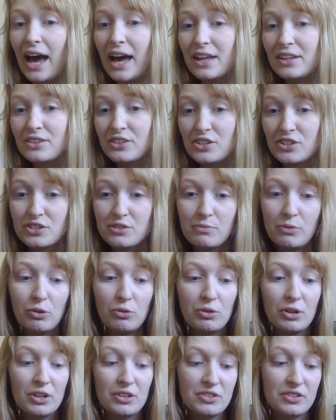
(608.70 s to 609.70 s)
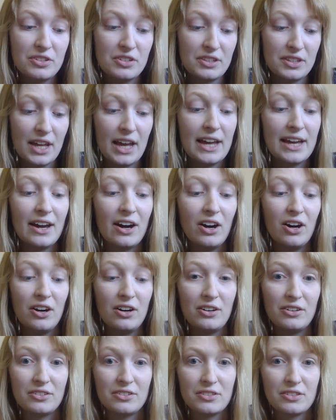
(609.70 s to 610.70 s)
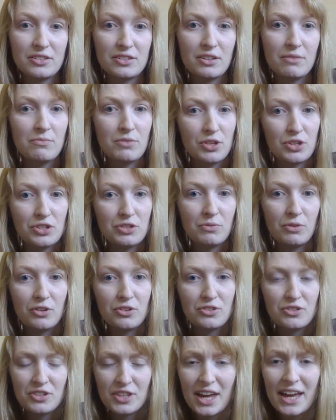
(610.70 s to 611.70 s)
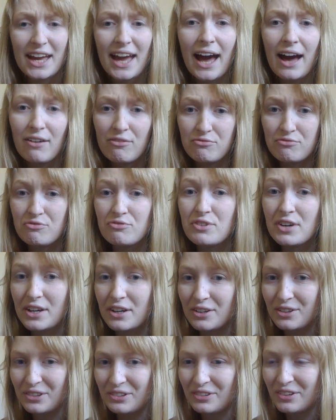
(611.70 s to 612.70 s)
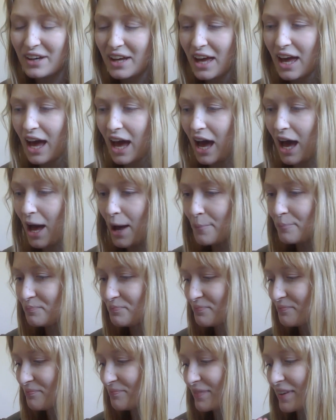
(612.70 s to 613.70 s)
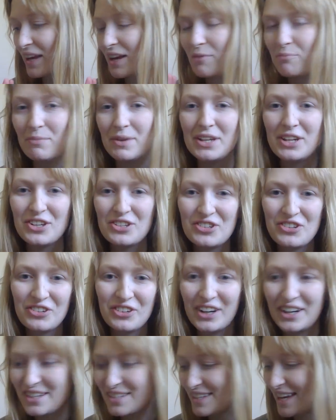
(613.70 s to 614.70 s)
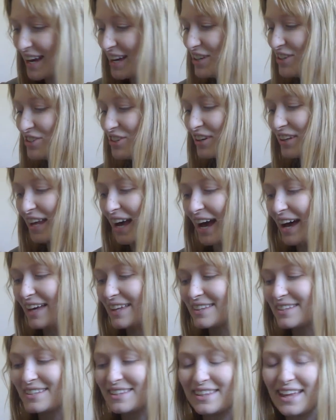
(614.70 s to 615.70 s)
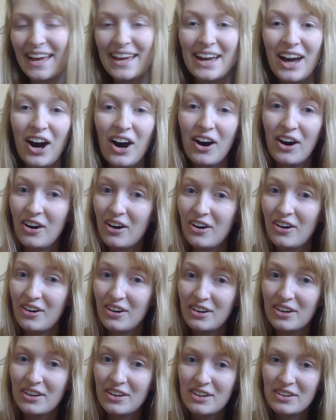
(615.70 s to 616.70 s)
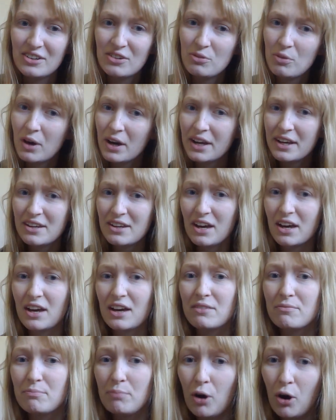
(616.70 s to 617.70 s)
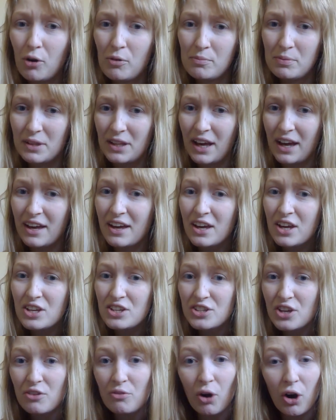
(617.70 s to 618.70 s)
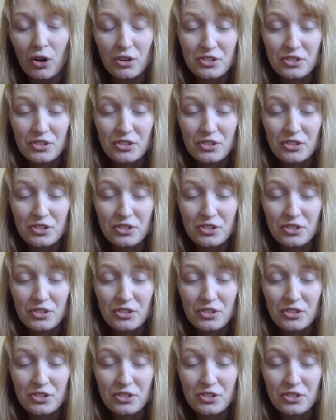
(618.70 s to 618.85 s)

and the smallest they are some of the smallest. So they have real um, miniaturization, and they are quite popular. So